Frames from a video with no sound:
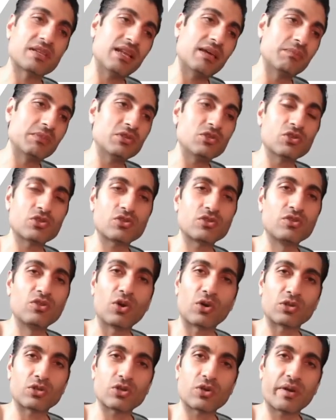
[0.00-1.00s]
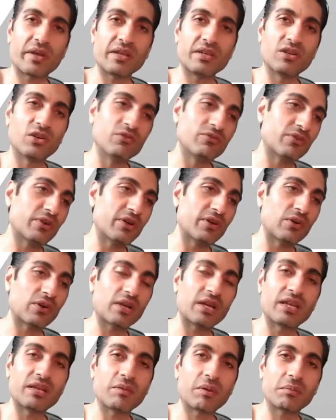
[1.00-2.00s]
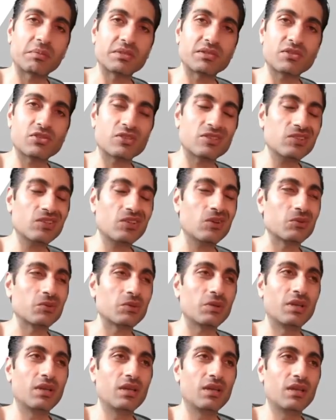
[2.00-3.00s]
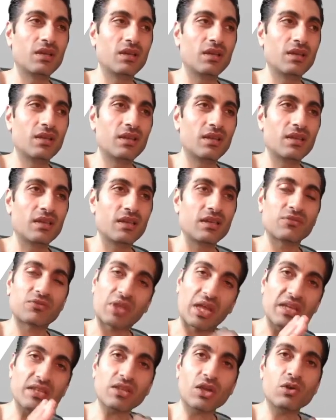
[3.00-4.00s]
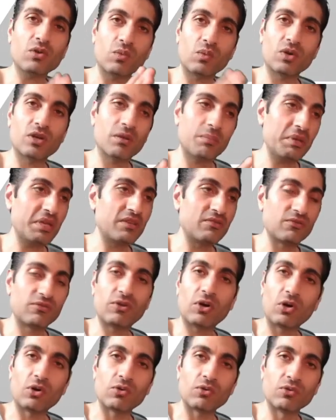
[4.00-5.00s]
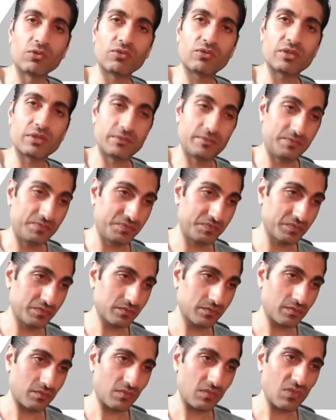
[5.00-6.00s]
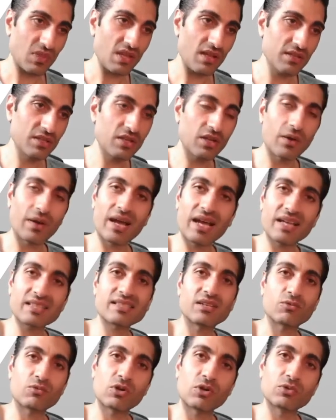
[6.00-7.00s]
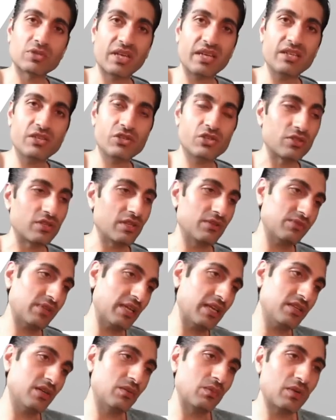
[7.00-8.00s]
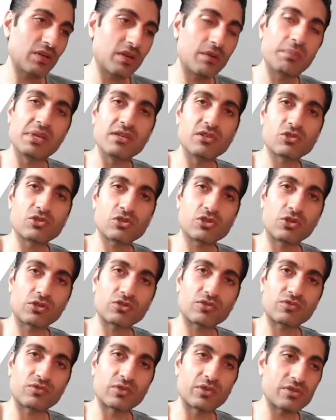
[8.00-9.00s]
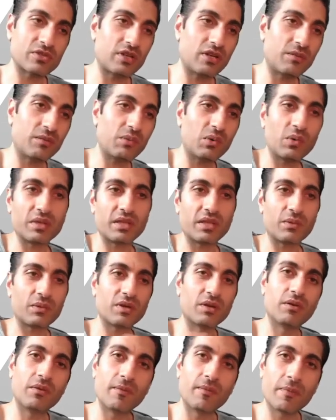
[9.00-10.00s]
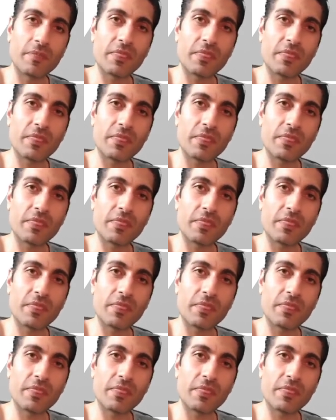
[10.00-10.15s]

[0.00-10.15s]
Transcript: let me just not trade over it or clear my position." No. If they don't want to be involved, asset rotation, if they don't want to be in stocks, for example, and they want to